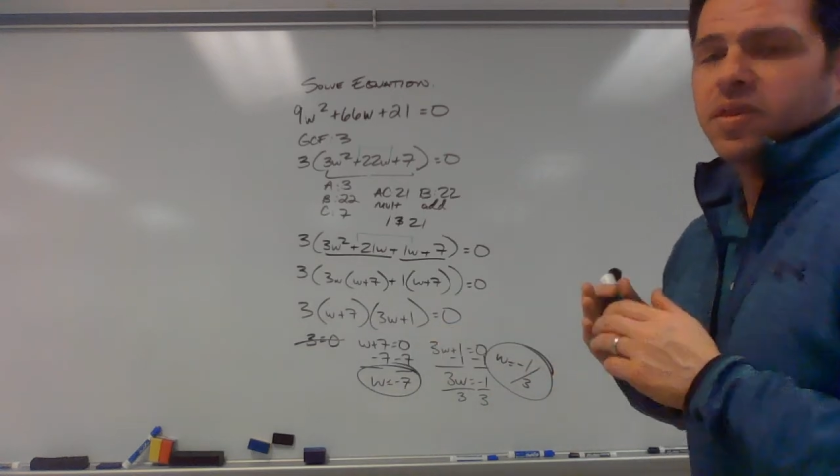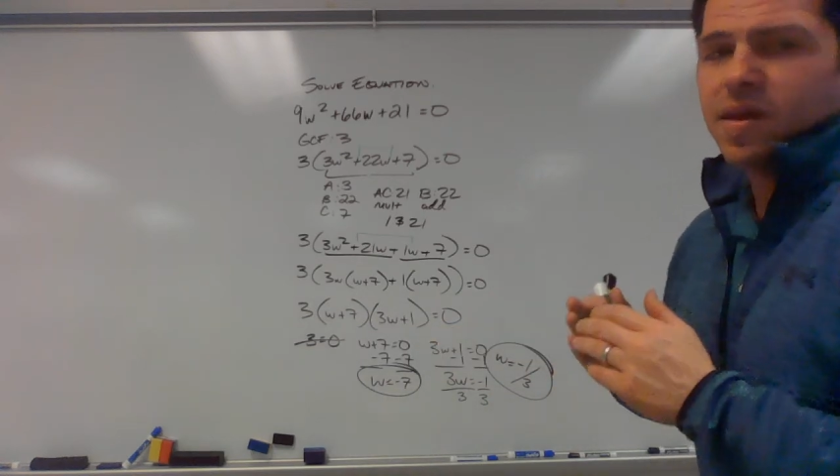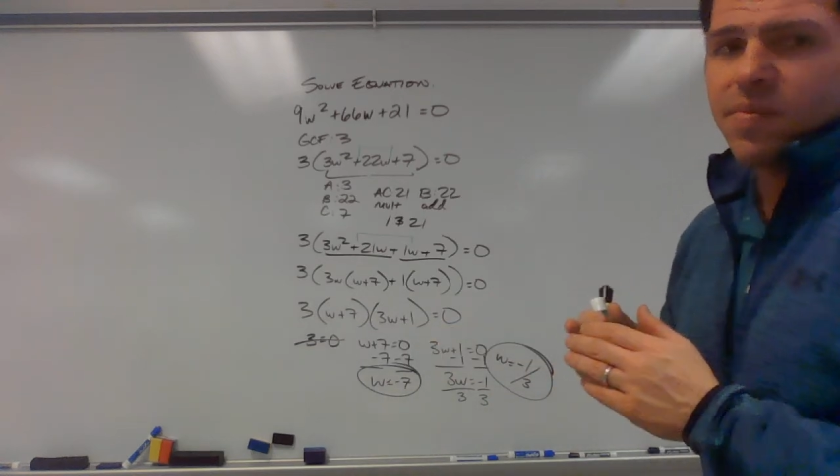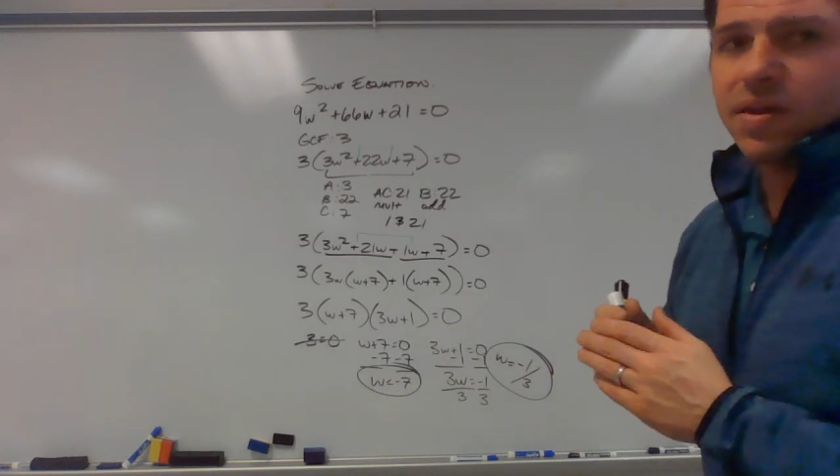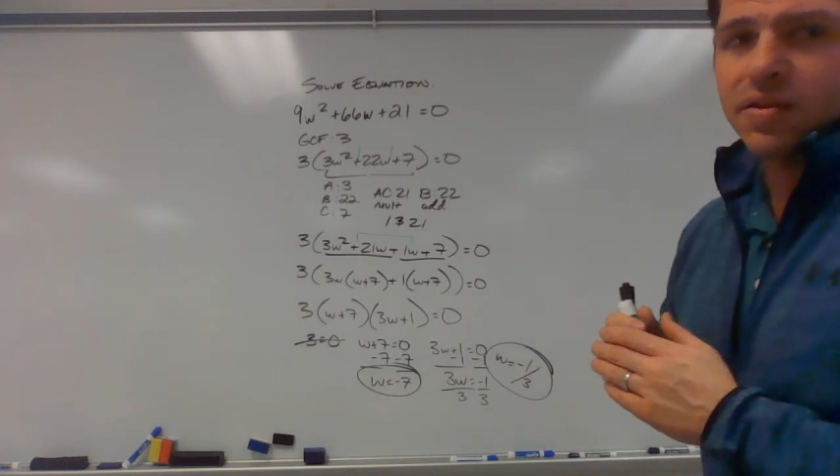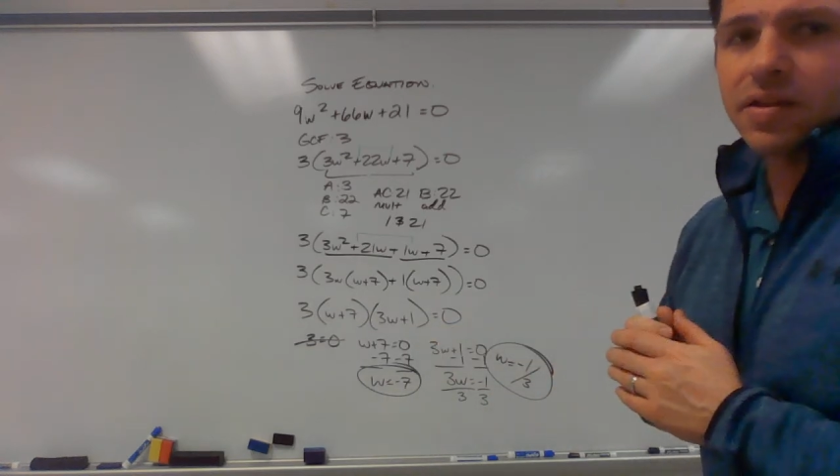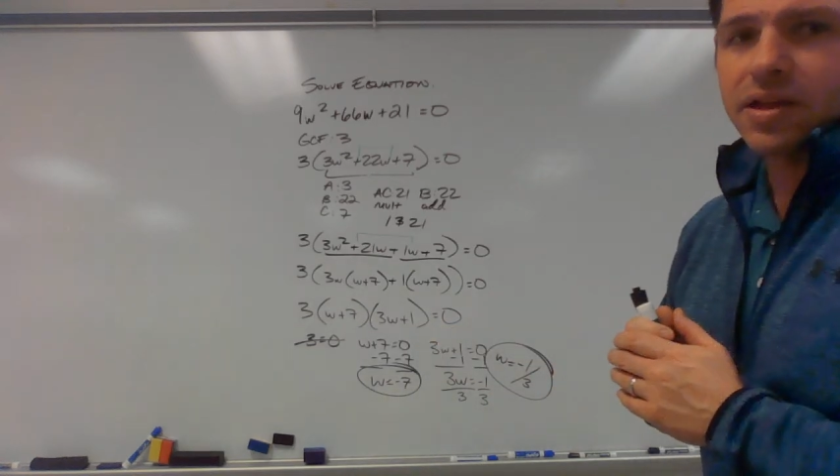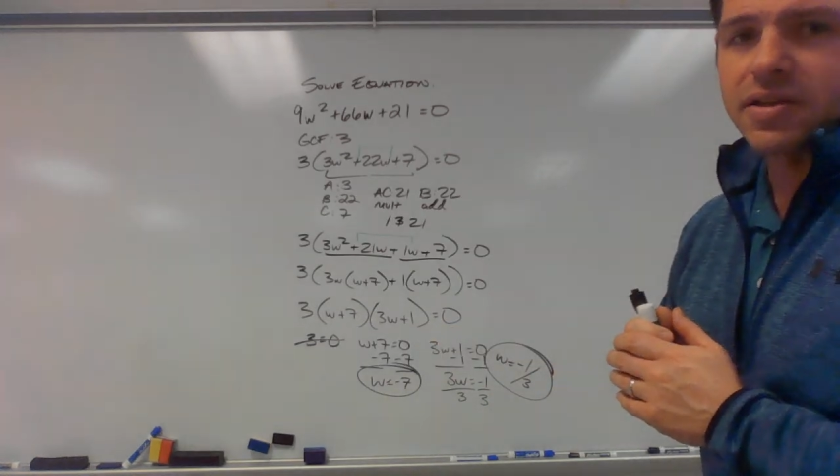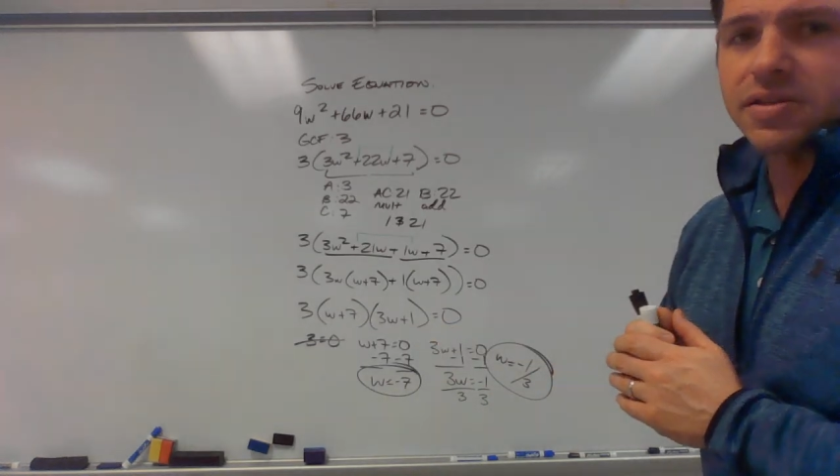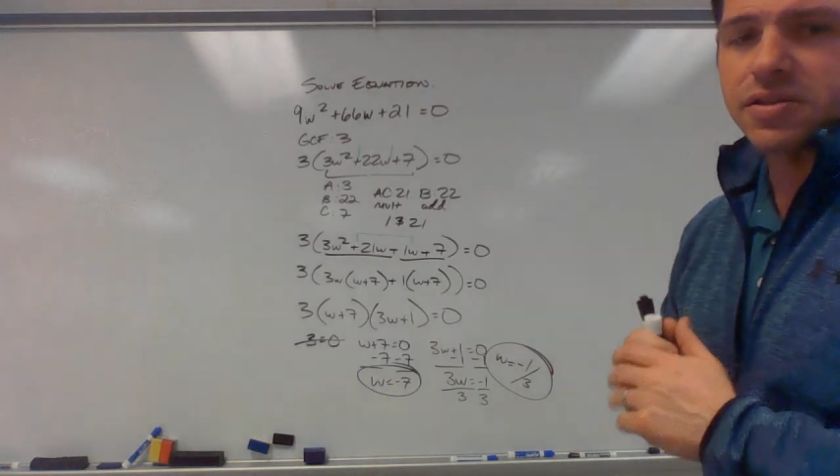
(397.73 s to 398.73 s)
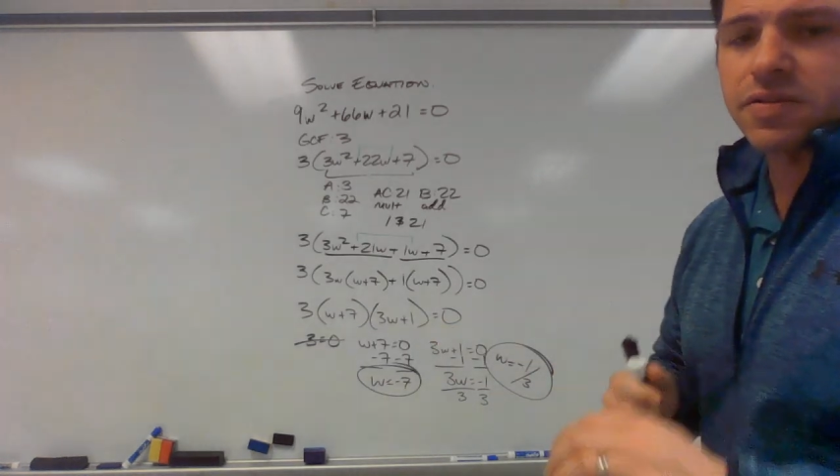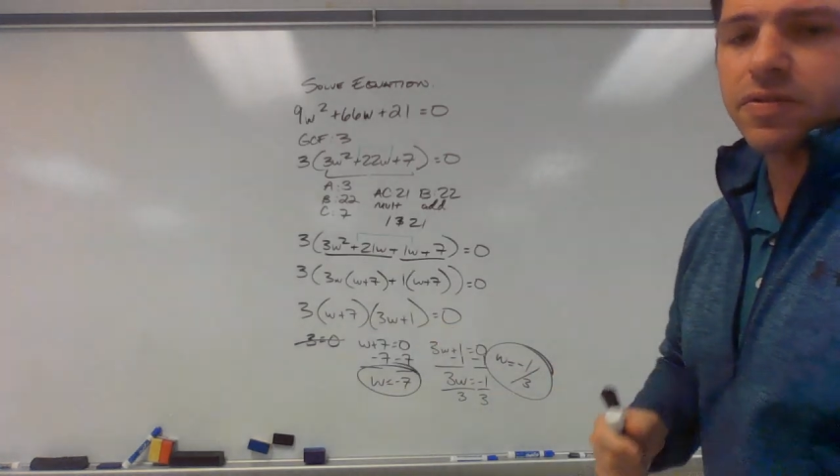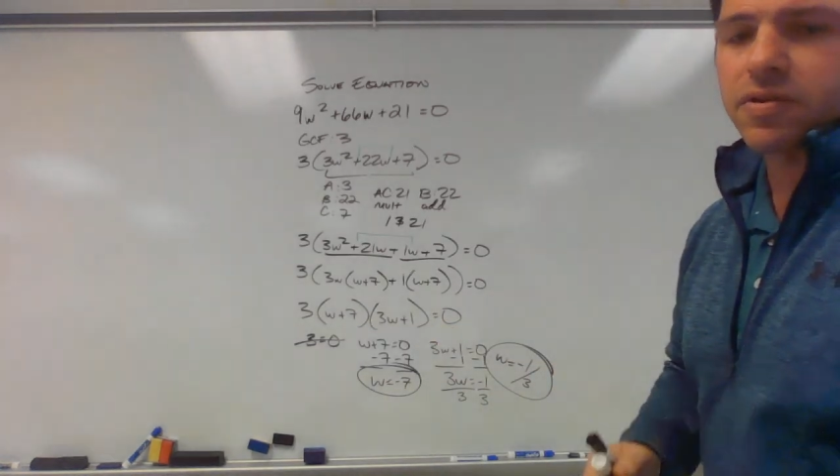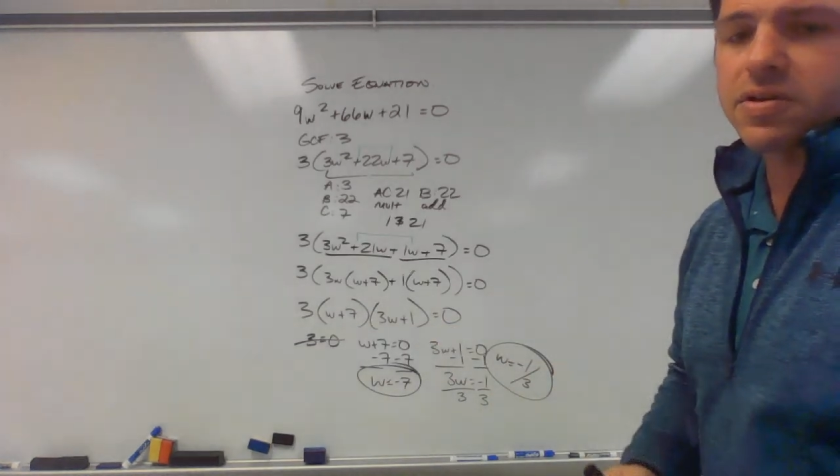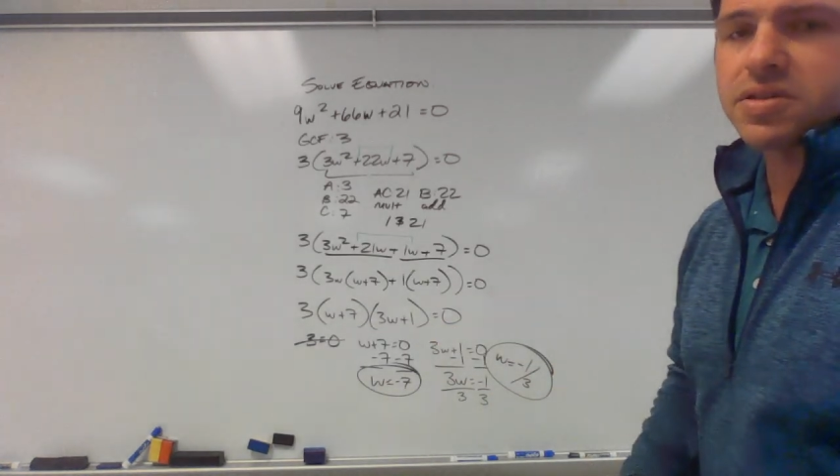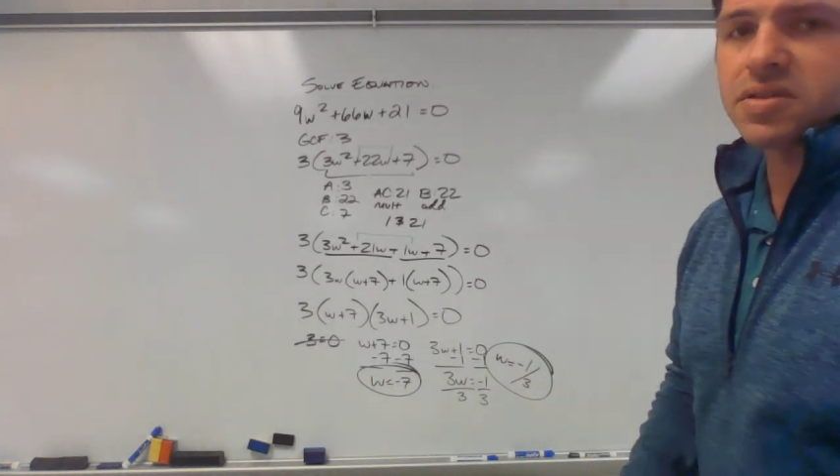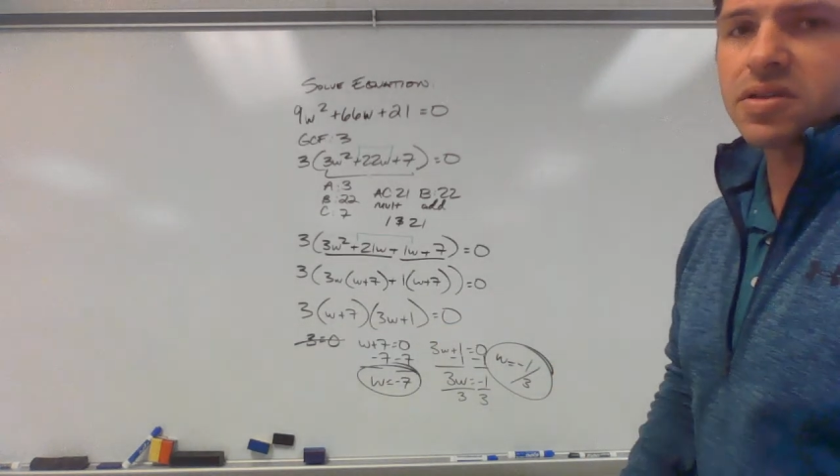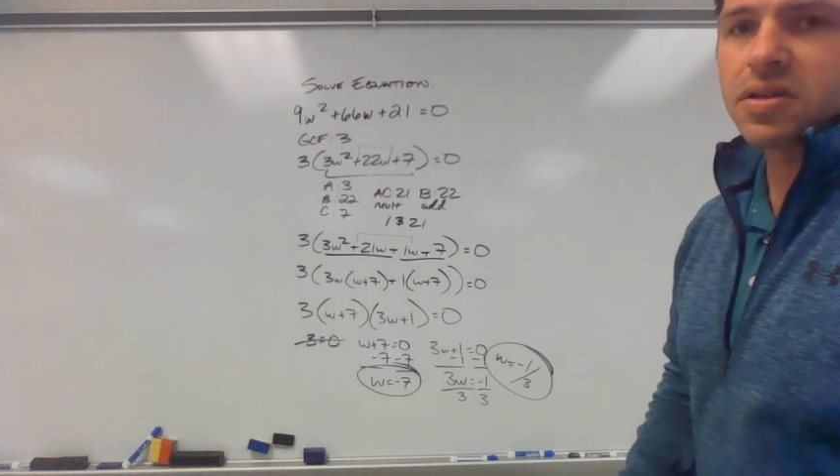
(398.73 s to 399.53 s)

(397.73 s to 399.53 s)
and that made it a lot easier for us